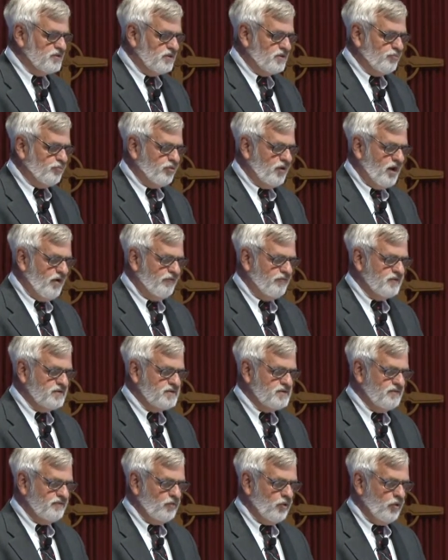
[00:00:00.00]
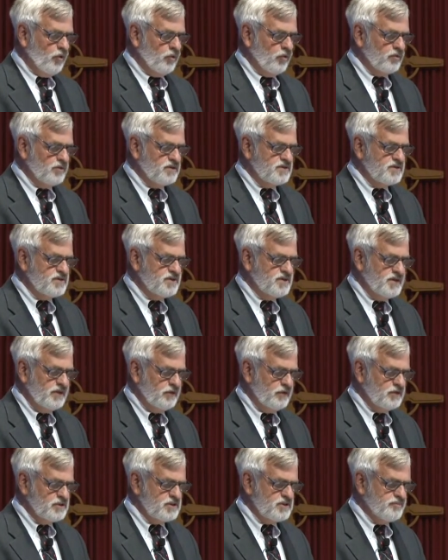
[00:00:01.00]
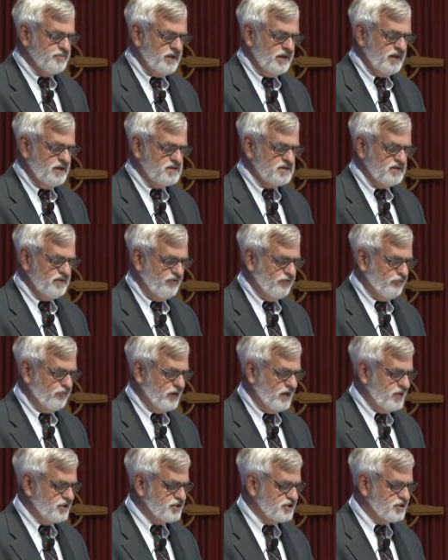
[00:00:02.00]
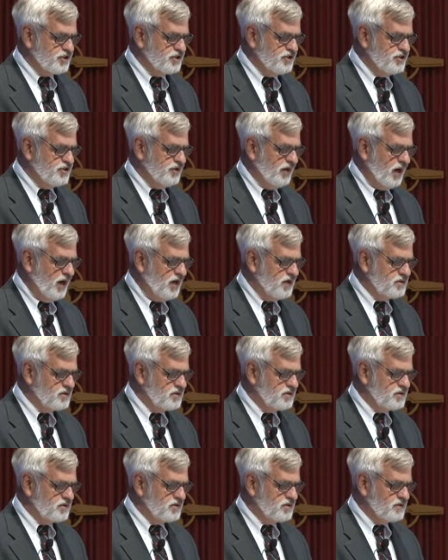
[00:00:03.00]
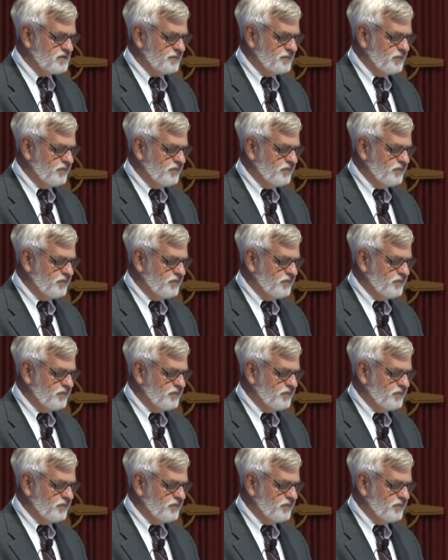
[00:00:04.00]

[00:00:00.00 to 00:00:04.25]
to the prophets of old still speaks afresh to us